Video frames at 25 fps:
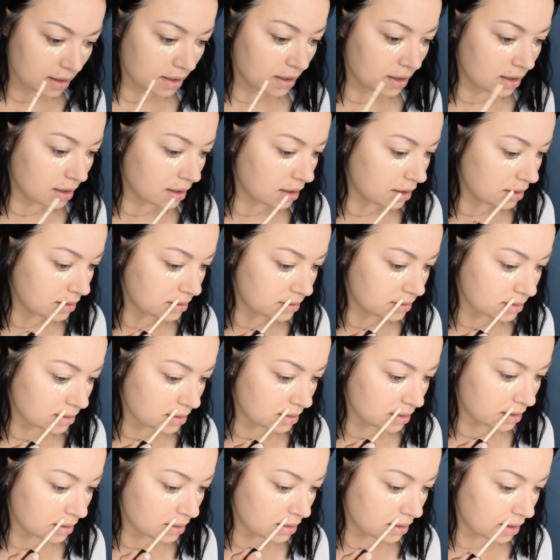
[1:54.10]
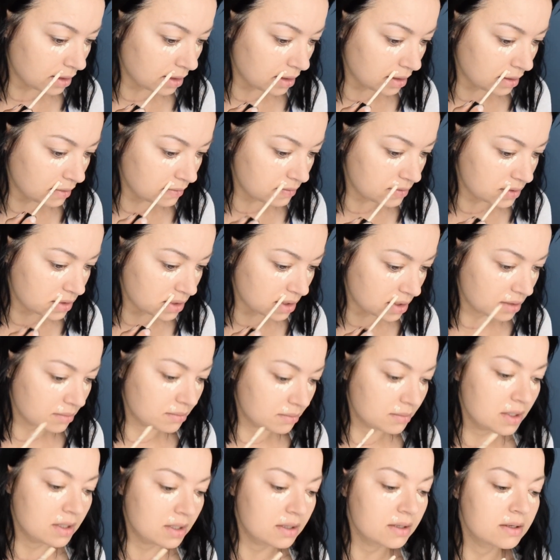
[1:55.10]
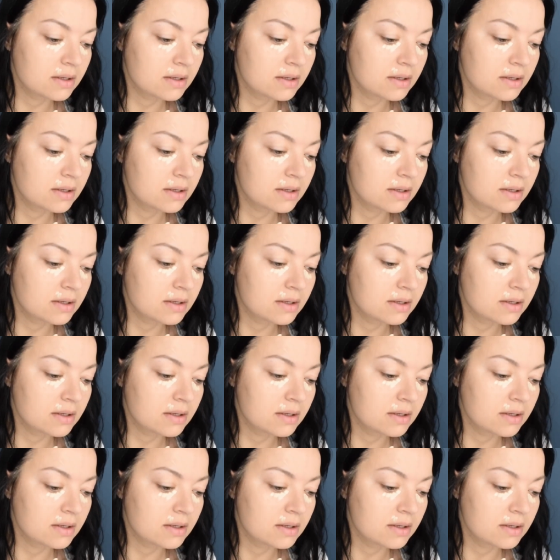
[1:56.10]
And I have some